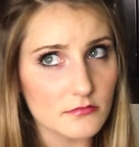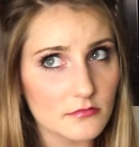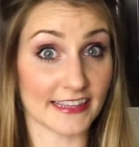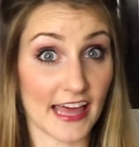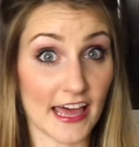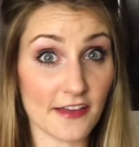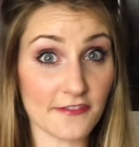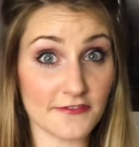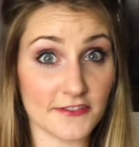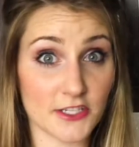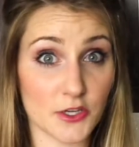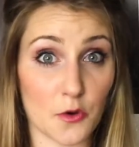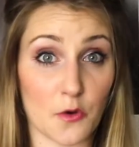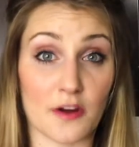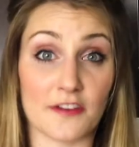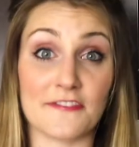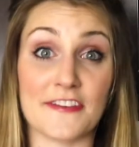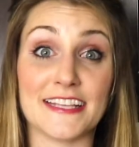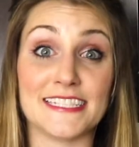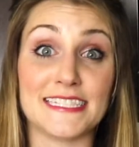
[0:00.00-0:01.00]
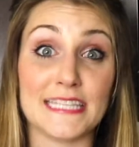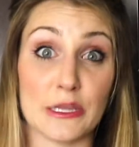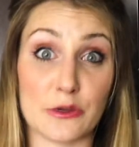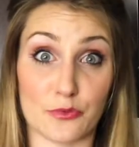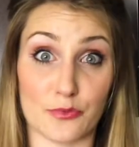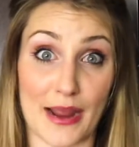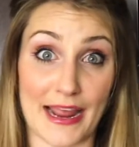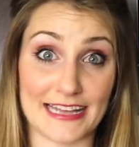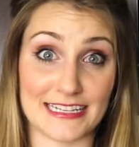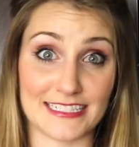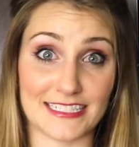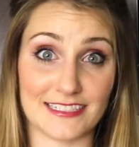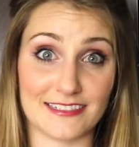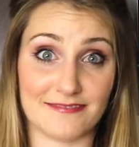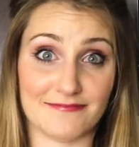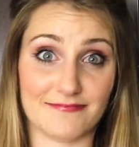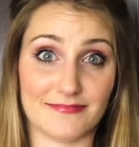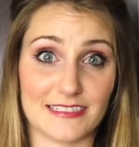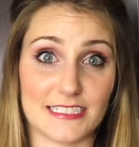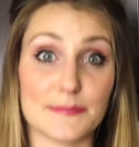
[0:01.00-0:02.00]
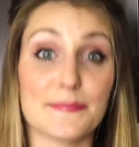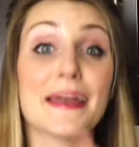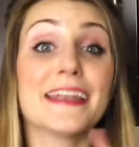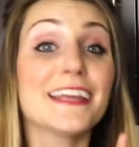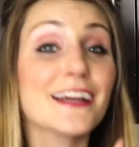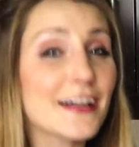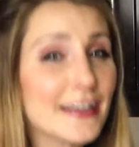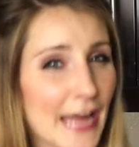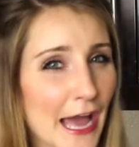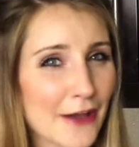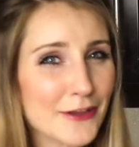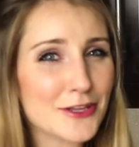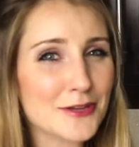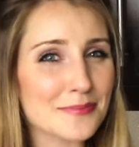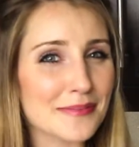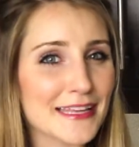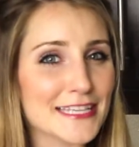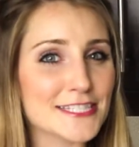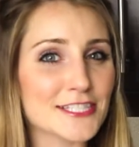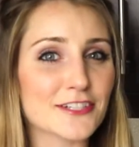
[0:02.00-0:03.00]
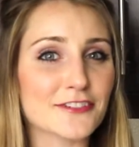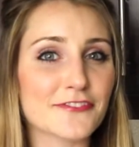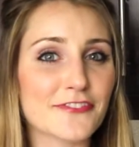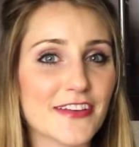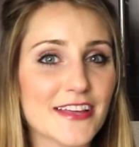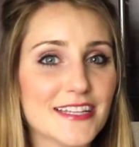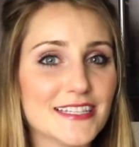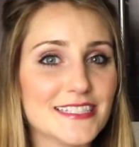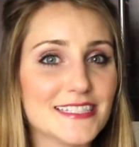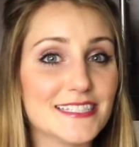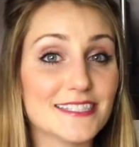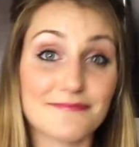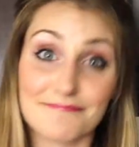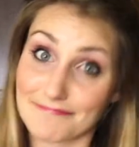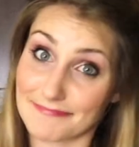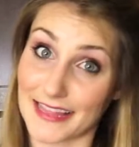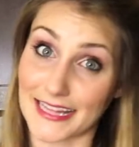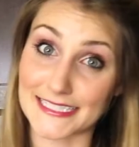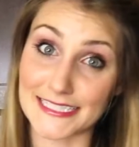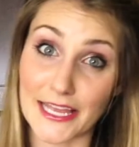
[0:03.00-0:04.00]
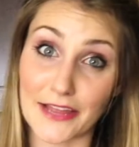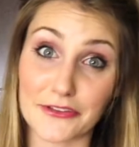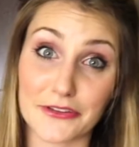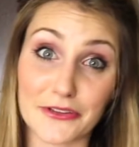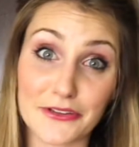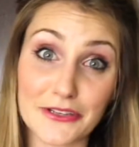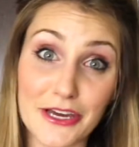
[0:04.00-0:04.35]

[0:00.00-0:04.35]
left, or facing right? Depending on how you place your fins, that's how you'll